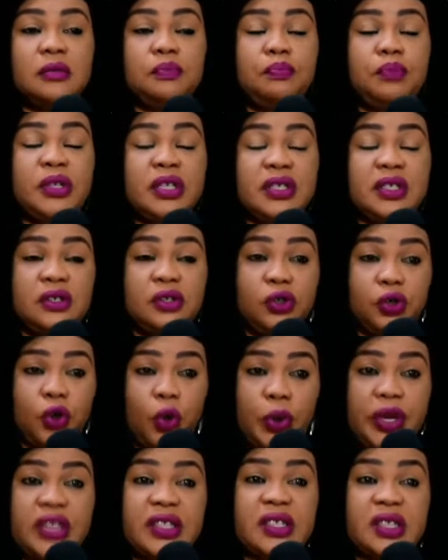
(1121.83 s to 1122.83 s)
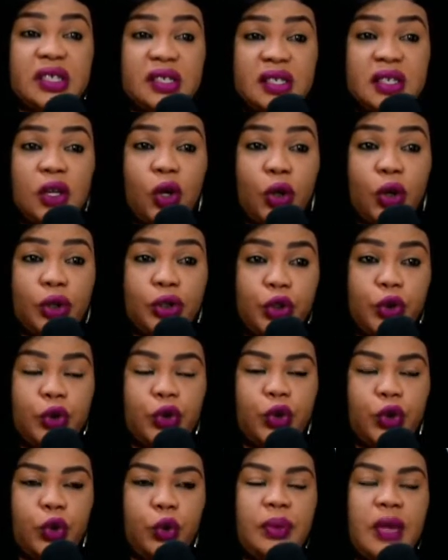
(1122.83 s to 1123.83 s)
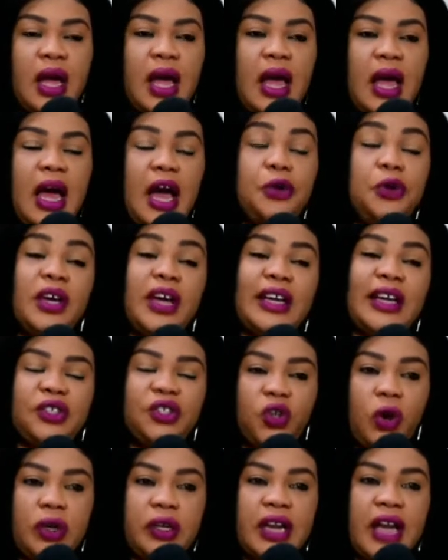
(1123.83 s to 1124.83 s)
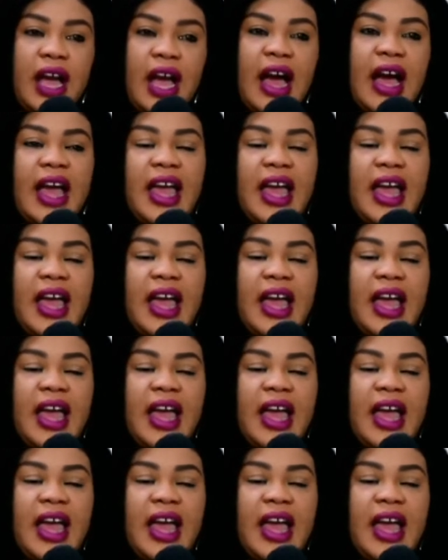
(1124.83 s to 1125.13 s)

still on YouTube, and you can join her